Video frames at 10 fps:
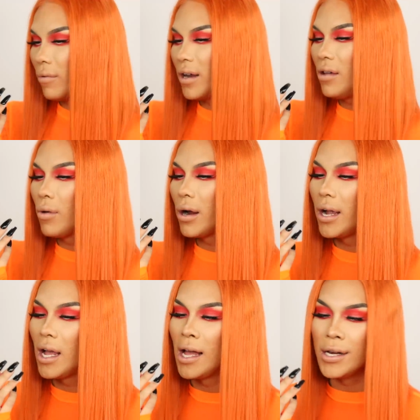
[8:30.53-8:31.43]
What are you
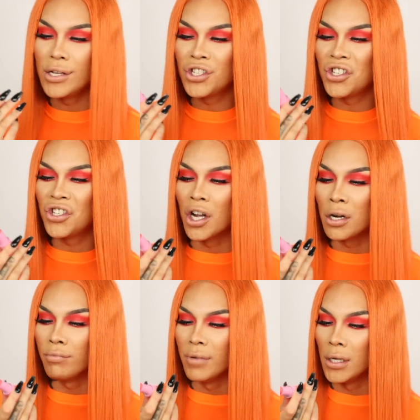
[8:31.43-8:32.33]
wearing? Honey,
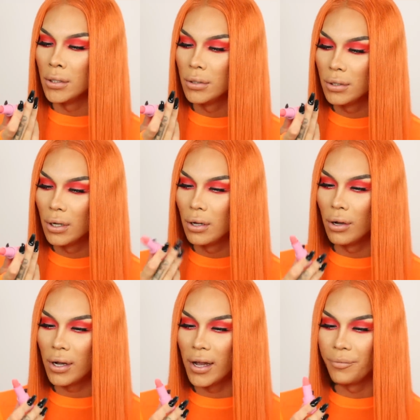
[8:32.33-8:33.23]
Suck Me.
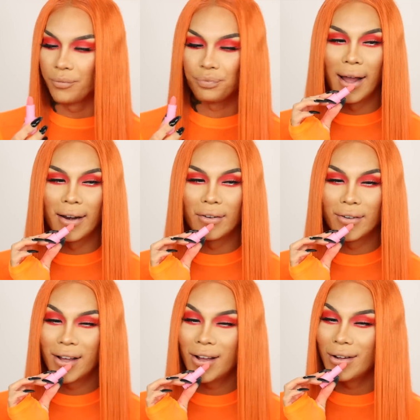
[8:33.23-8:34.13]
Okay. I don't
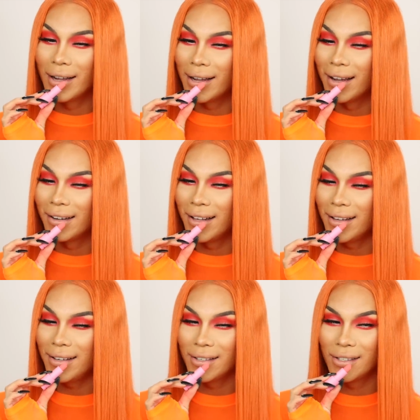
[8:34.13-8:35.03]
know. I kind of
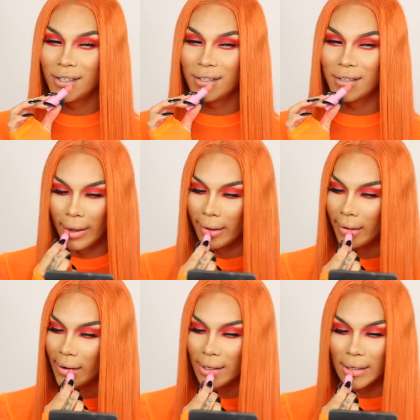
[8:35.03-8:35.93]
like it.
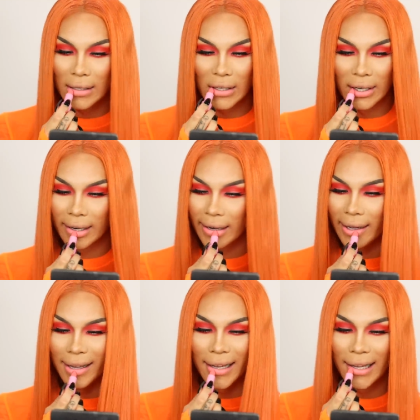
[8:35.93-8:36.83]
Oh, this is
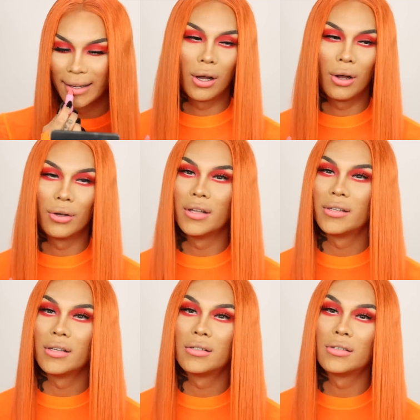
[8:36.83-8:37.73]
dirty. Oh,
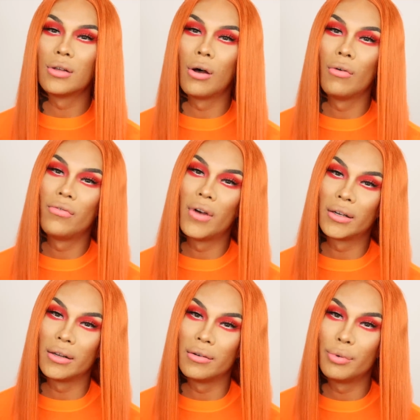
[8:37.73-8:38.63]
this is so
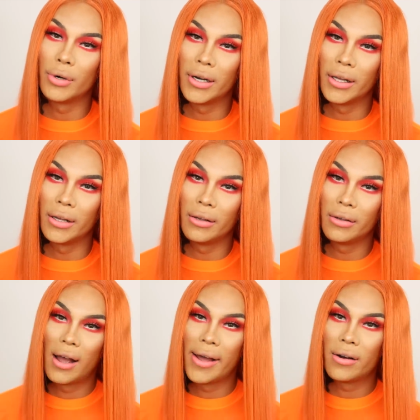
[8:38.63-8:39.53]
fucking pretty.
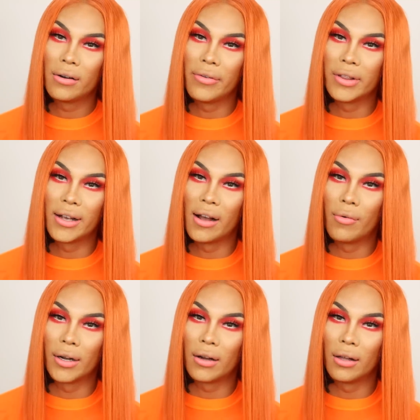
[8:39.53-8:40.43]
I don't even think I
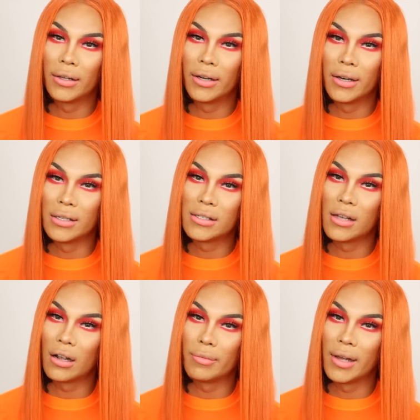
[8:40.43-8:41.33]
want to call it Honey
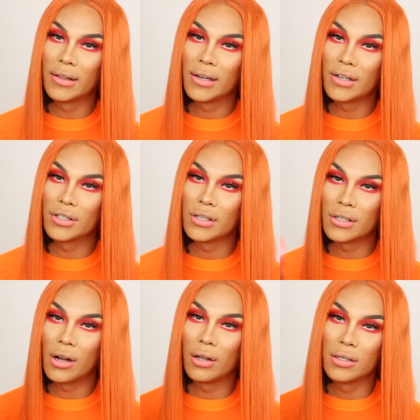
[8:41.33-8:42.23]
Suck Me. I think I should
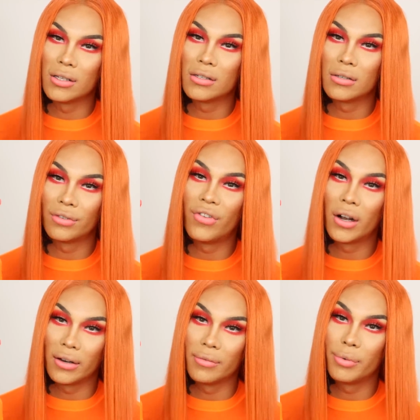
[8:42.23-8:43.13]
just call this is
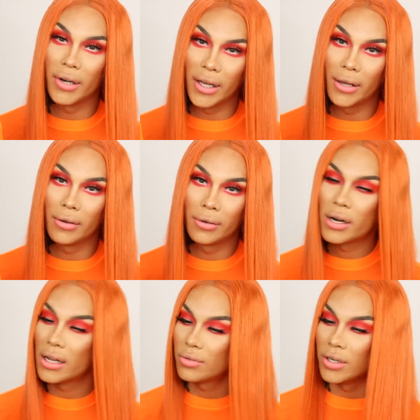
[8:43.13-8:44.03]
fucking pretty.
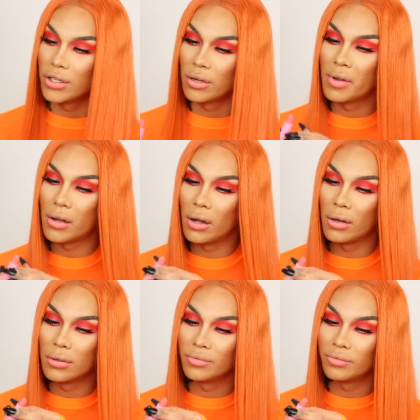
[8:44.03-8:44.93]
That's what it should be called.